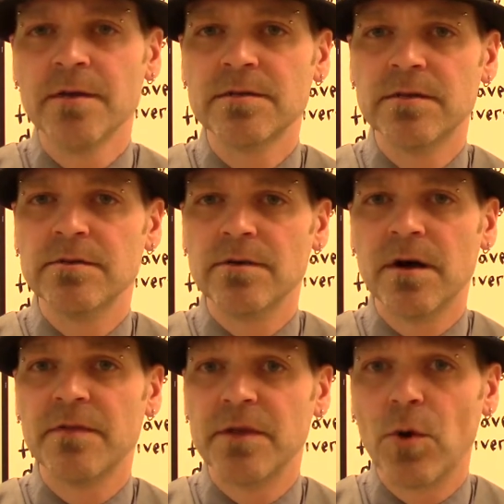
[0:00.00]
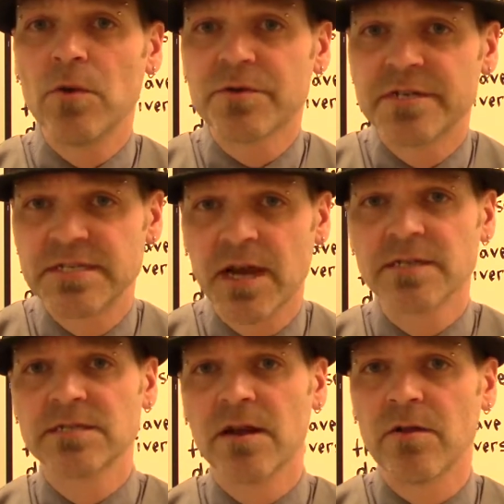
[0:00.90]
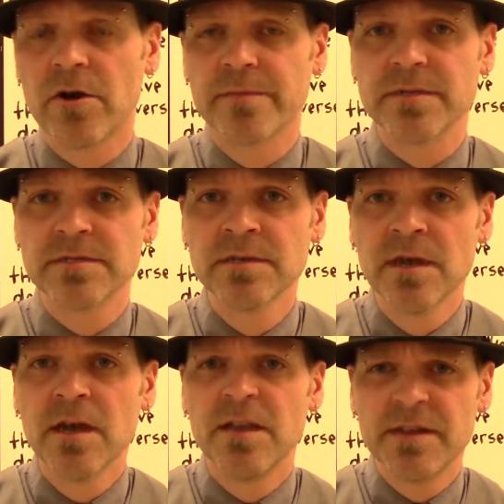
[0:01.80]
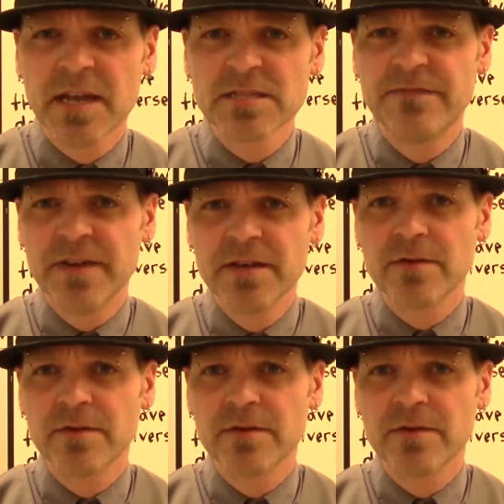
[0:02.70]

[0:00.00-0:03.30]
to the older design style arguments. In the next video